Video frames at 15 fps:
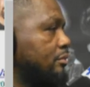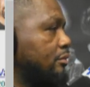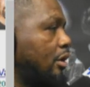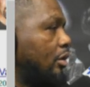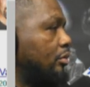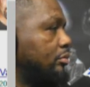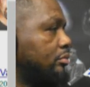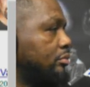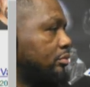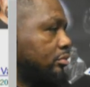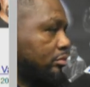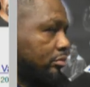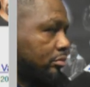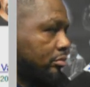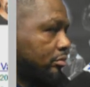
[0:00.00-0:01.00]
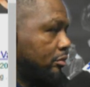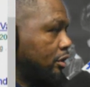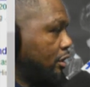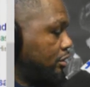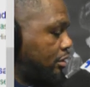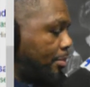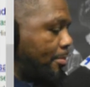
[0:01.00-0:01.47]
no,
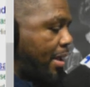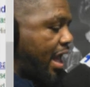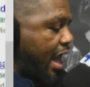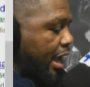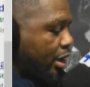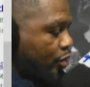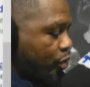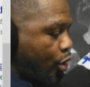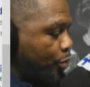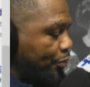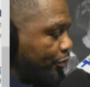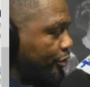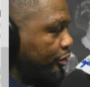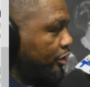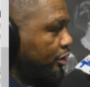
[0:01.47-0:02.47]
the Mad Groper,